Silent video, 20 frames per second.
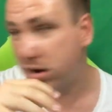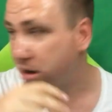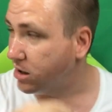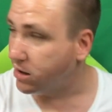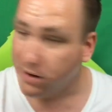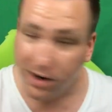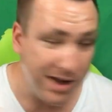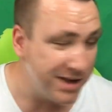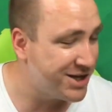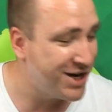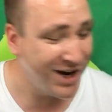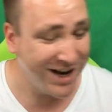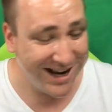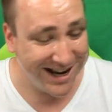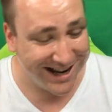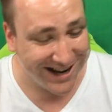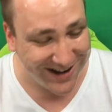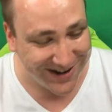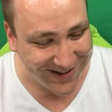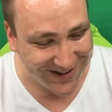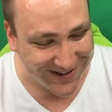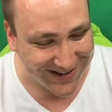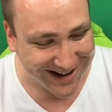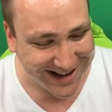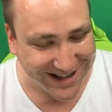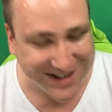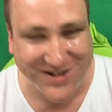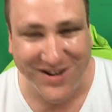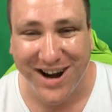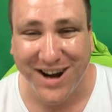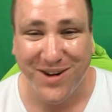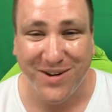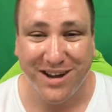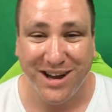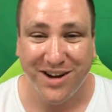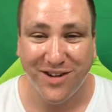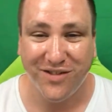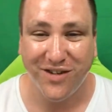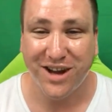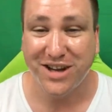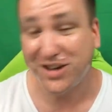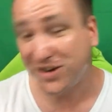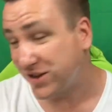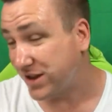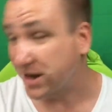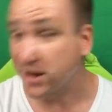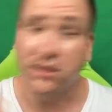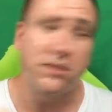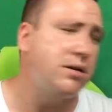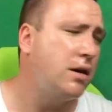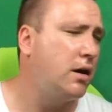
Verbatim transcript: Would it dry quicker if I do this?